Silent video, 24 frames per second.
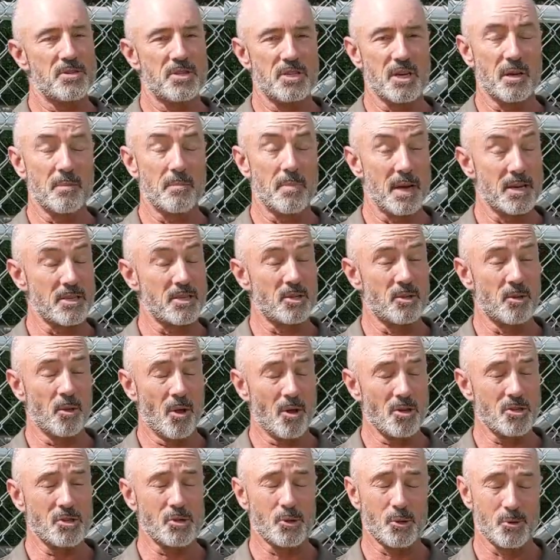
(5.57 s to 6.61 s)
and Son Pest and
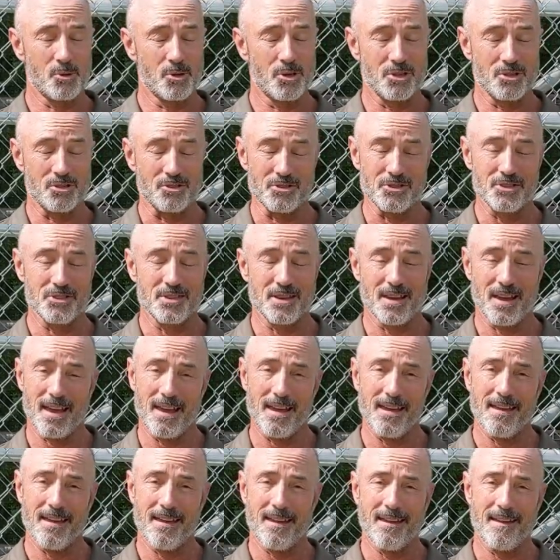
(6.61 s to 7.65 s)
Lawn Solutions,
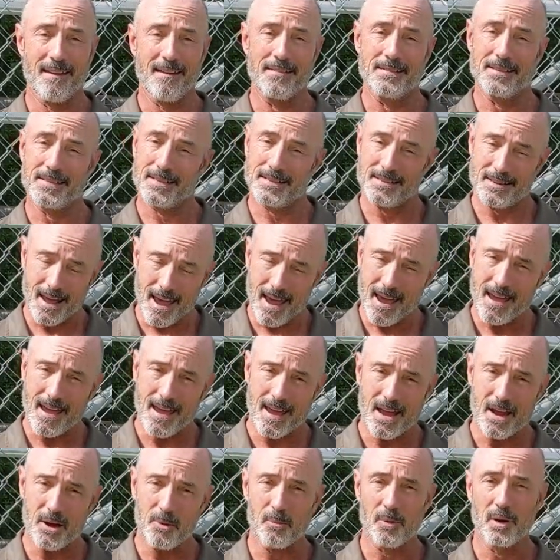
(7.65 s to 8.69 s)
and
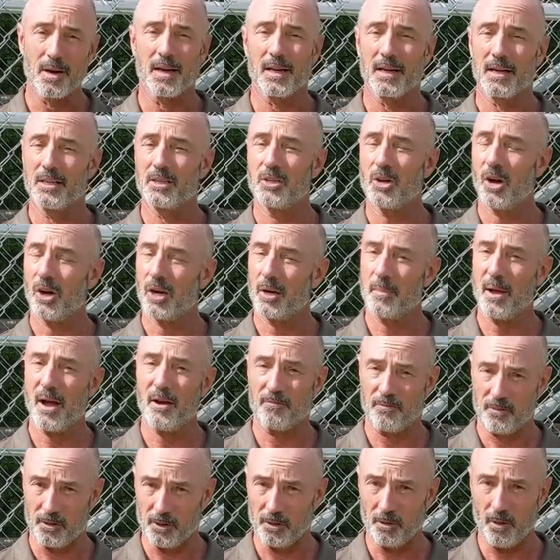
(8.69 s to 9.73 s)
today we're going to talk
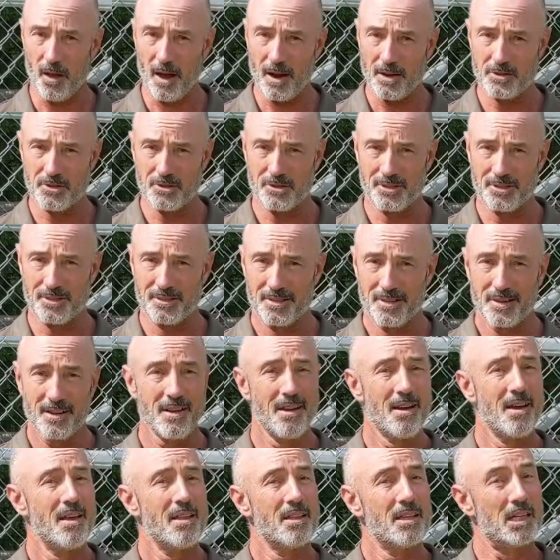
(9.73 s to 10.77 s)
about fertilizer,
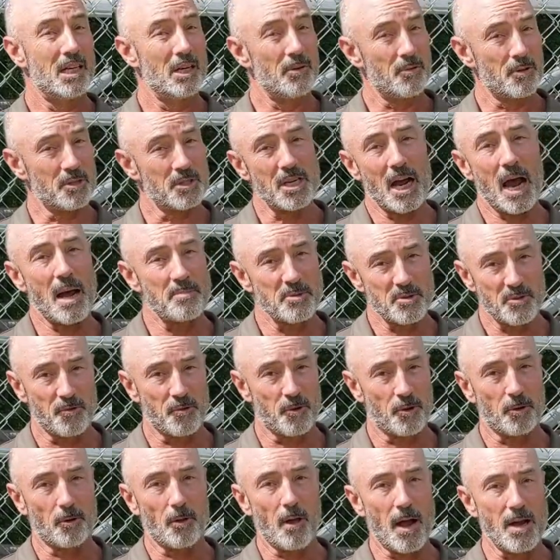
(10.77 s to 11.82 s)
the different types of
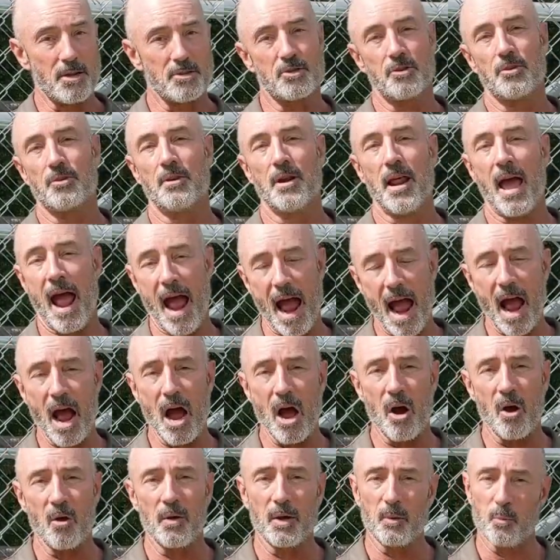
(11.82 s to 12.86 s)
fertilizer, and
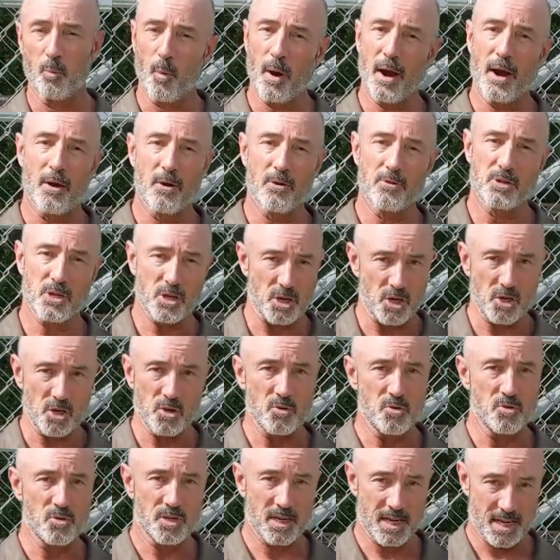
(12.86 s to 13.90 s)
how and where to
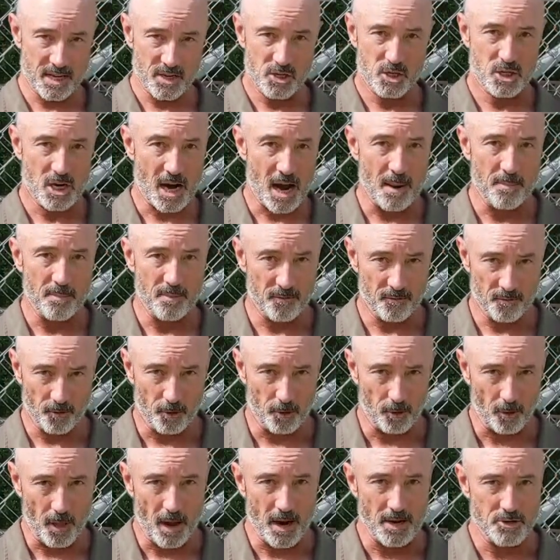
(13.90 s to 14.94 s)
use each type of
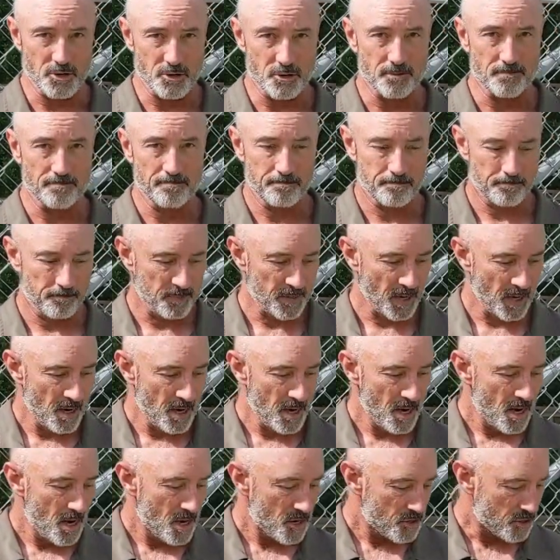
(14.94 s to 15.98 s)
fertilizer.
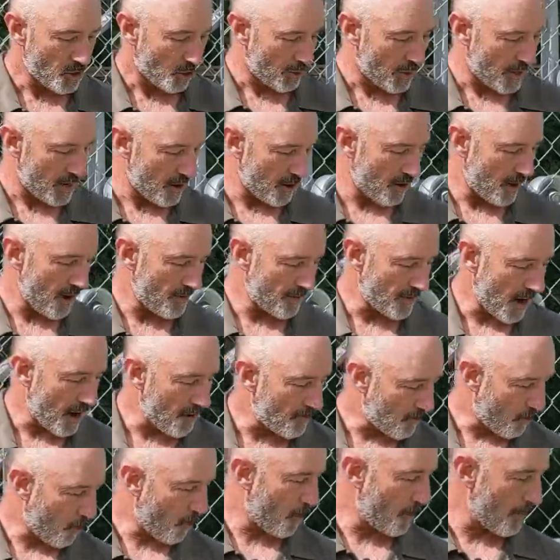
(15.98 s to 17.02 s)
So here I've
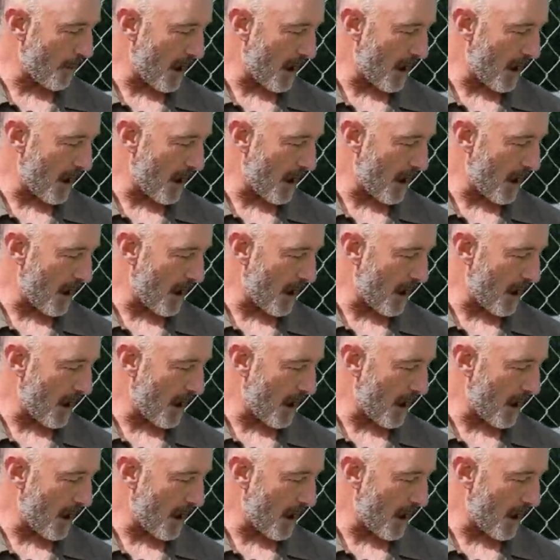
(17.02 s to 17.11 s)
got 4